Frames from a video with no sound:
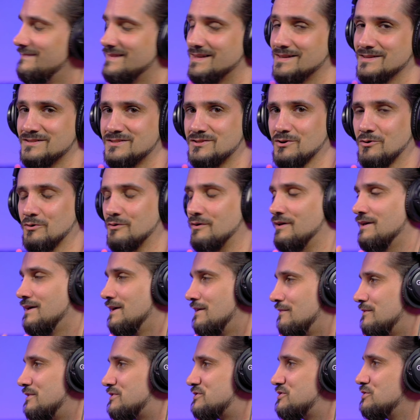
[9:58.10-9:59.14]
So
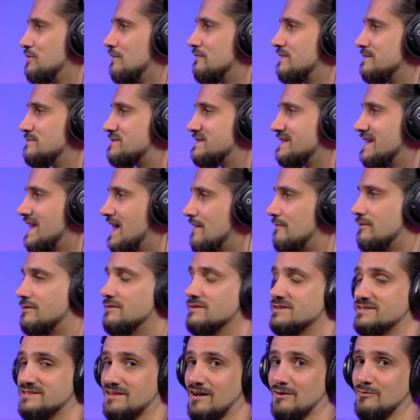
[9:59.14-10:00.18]
the two of them
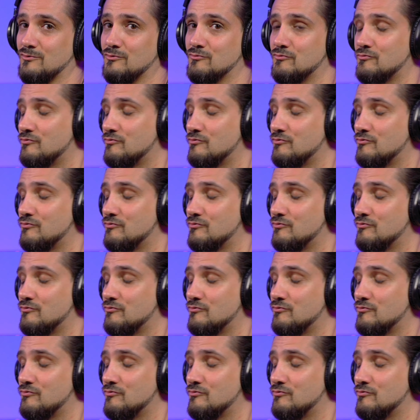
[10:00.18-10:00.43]
together sound